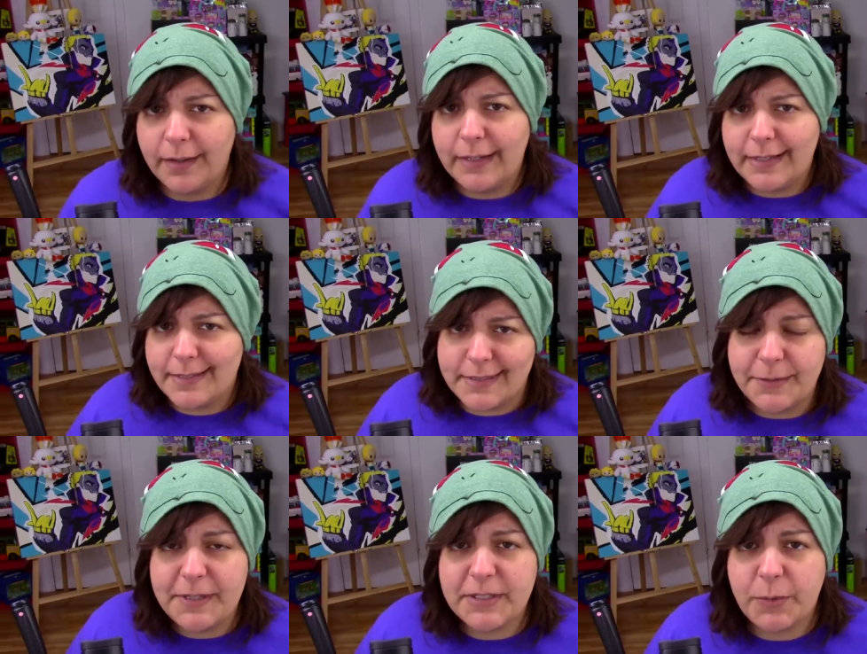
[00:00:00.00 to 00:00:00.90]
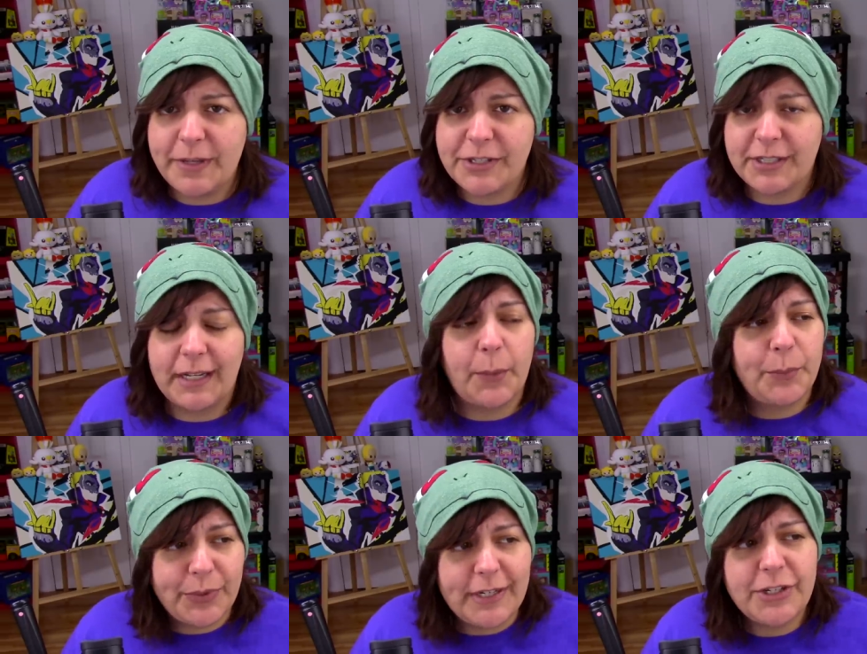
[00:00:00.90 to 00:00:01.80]
right, serious question. I'm
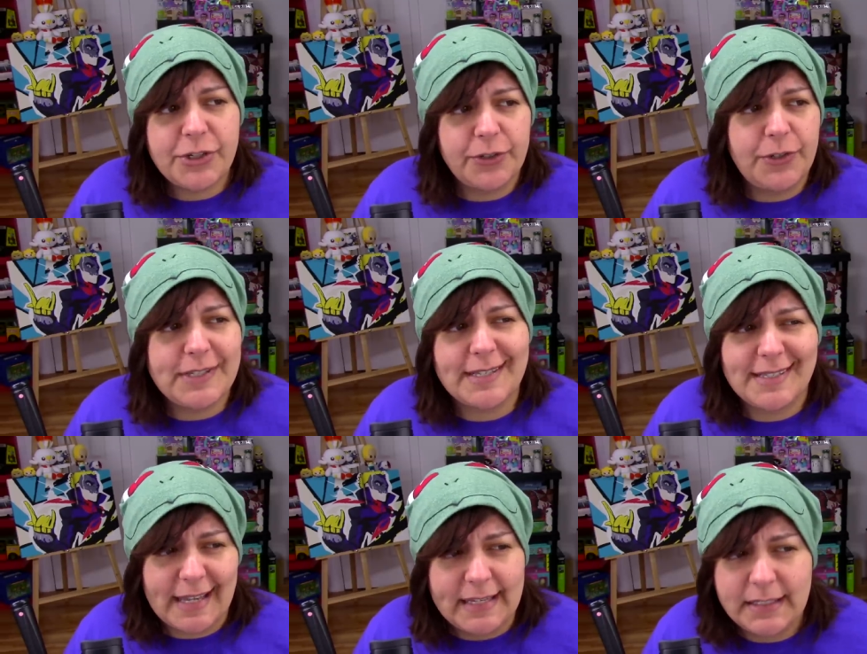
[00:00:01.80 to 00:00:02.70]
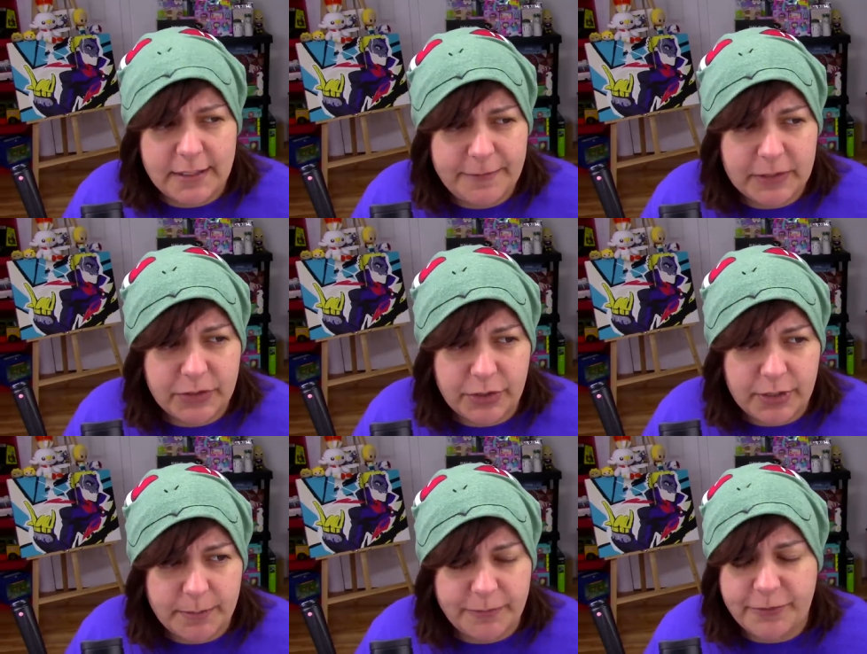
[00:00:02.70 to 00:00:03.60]
pretty sure there's a scientific
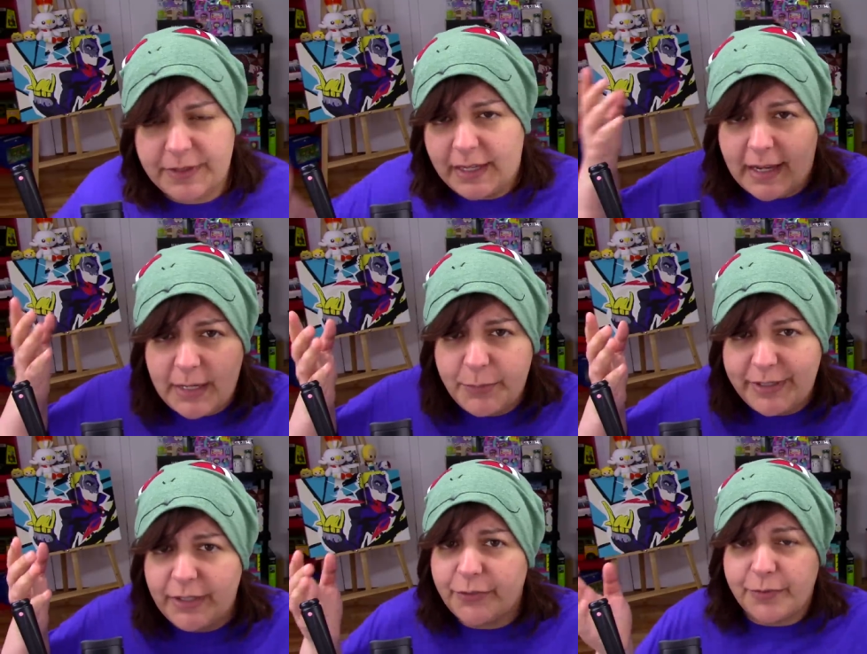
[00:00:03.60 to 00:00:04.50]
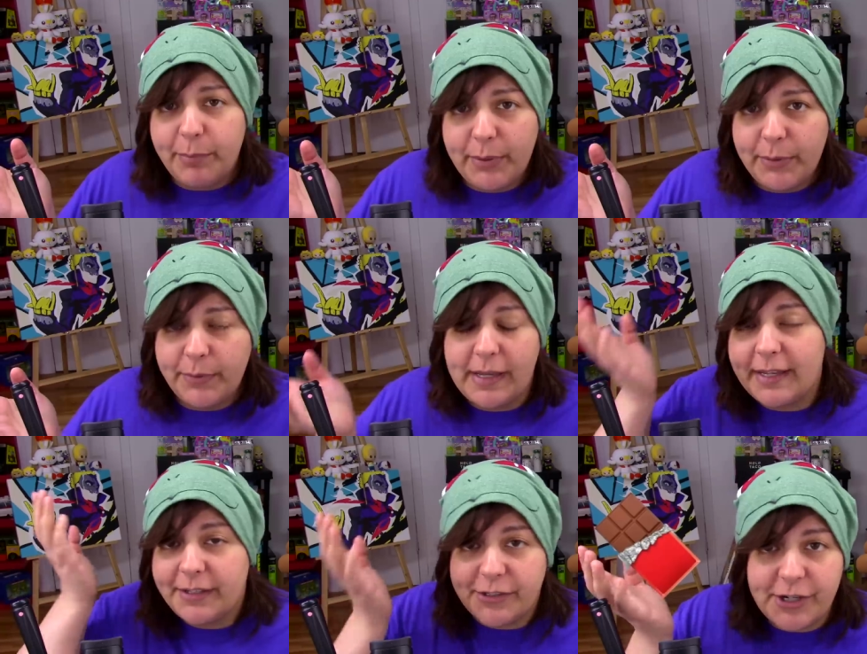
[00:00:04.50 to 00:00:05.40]
term for the hybrid of poo
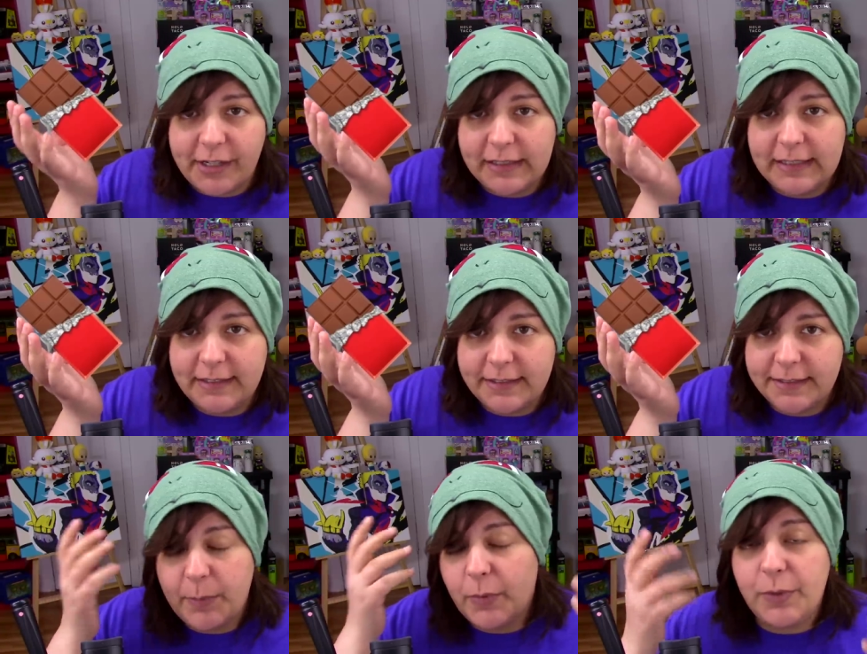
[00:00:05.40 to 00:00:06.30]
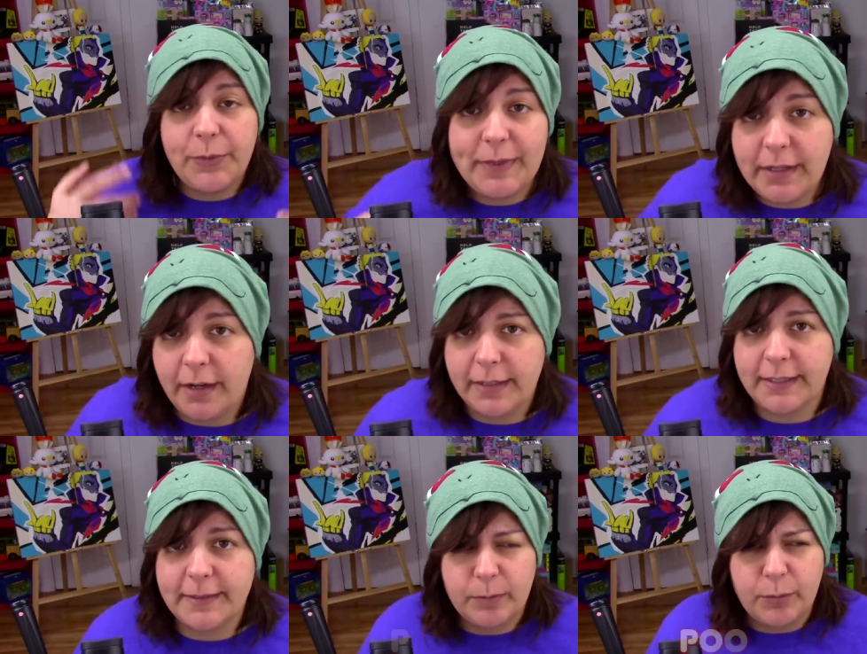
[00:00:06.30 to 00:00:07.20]
and chocolate, but what do we call
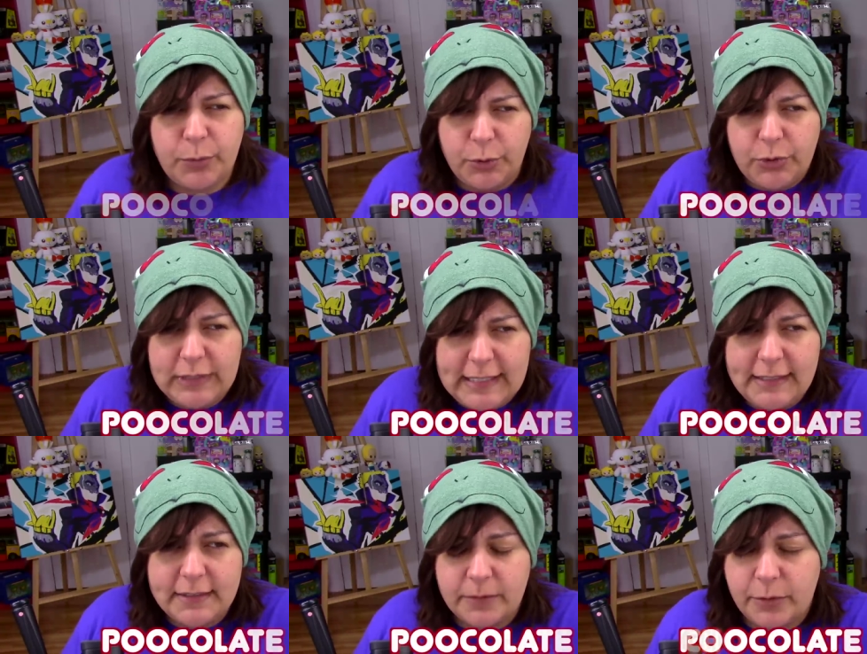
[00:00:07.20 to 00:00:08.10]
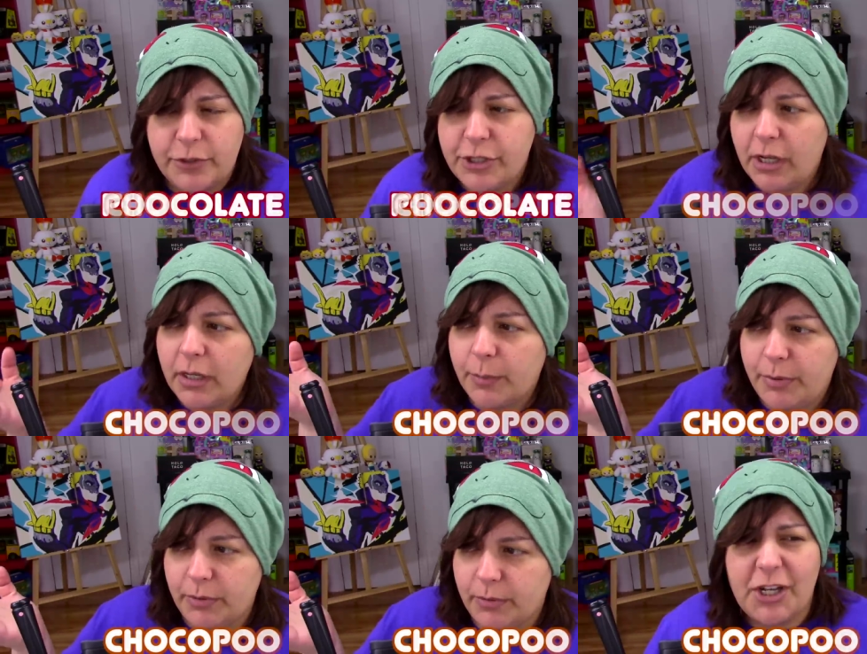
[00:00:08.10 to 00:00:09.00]
it? Pookulet or
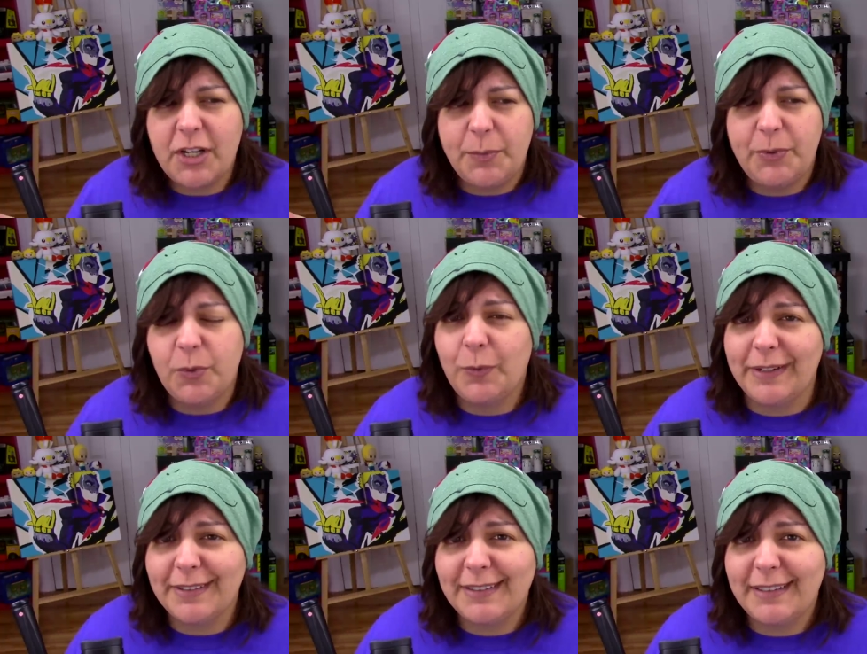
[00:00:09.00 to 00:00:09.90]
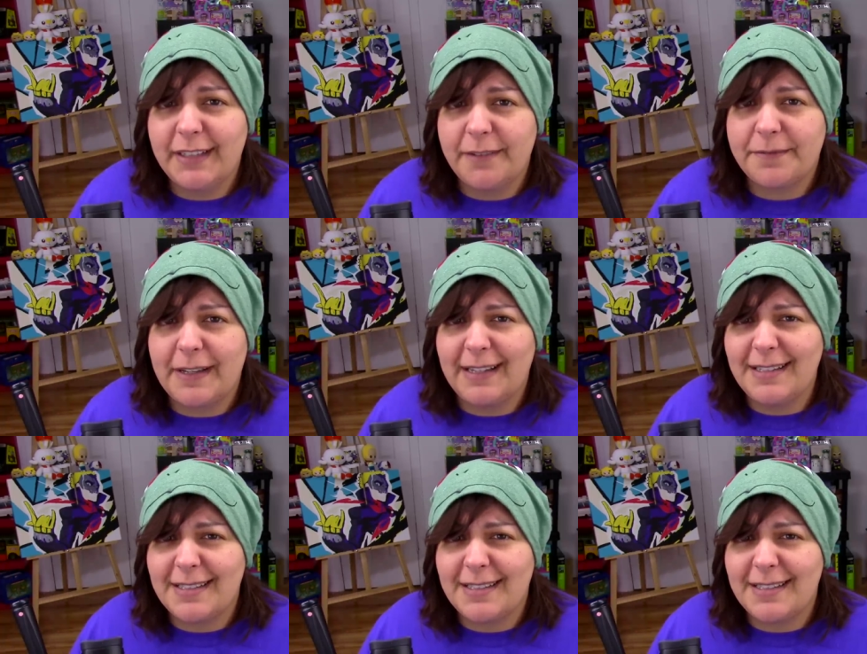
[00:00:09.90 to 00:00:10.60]
Chockapoo? Chockapoo, weirdly enough, kind of